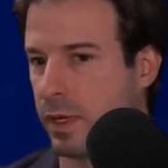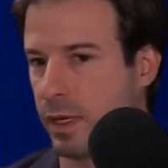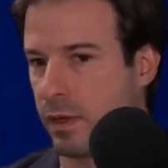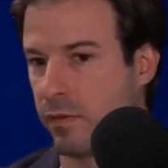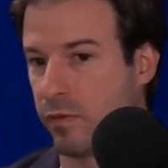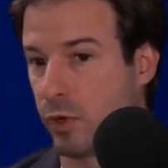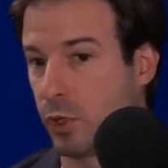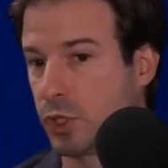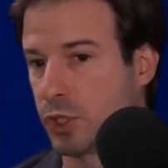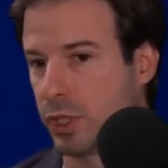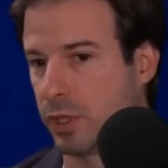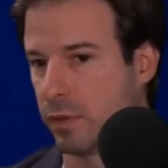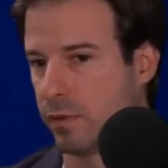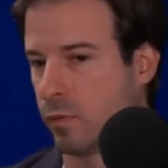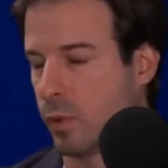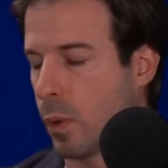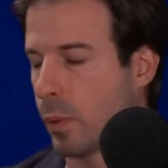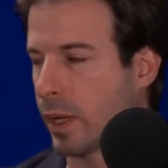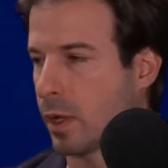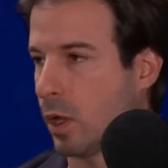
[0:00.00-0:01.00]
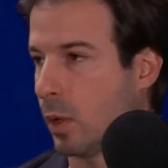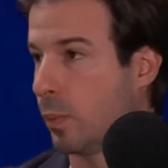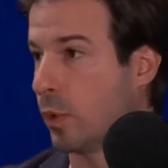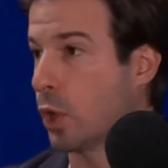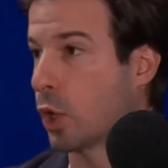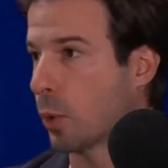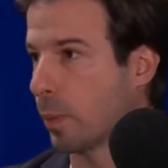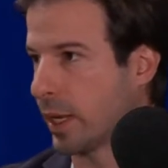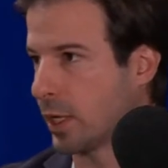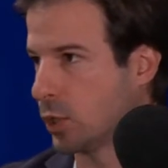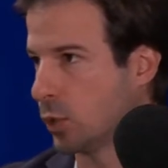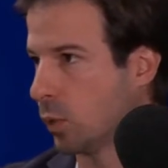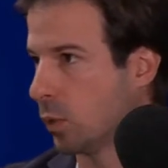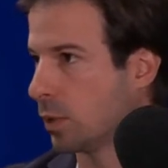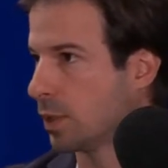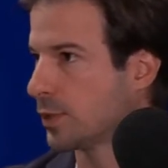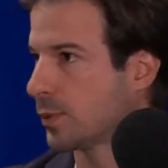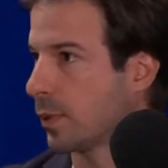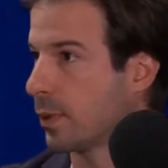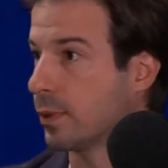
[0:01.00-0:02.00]
version of what we call BrokerBay Tours,
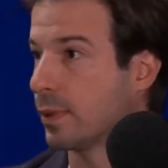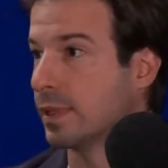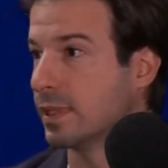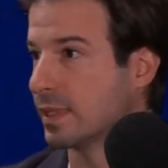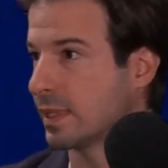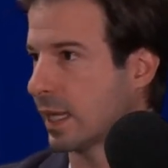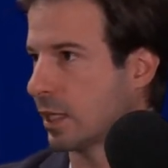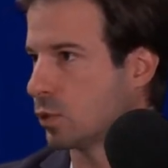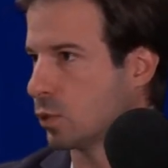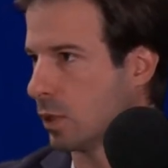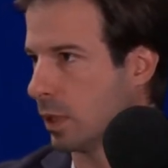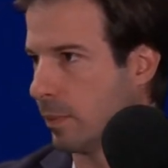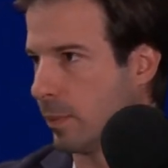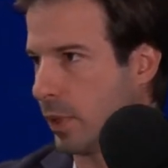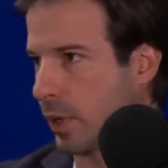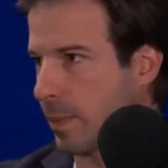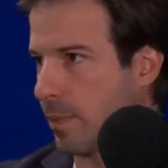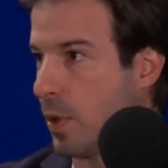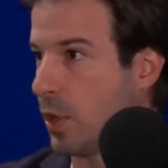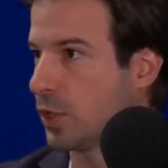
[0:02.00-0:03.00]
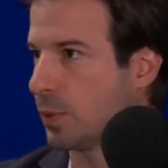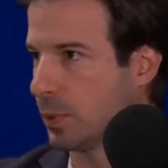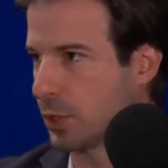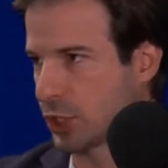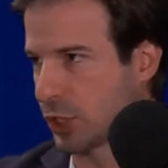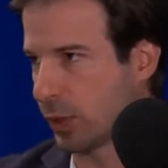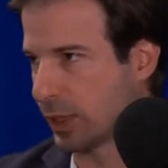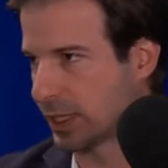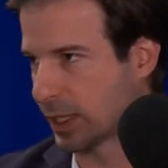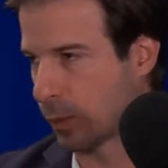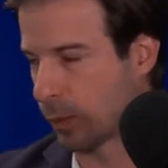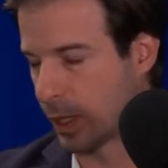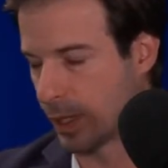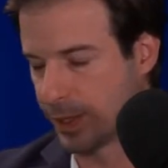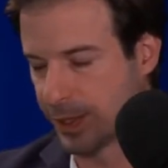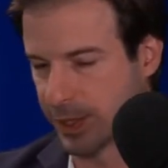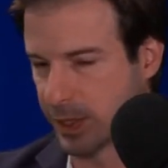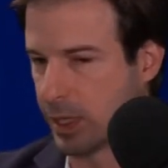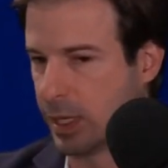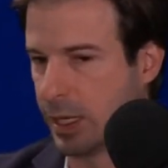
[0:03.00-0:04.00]
where you can schedule and book multiple showings at once.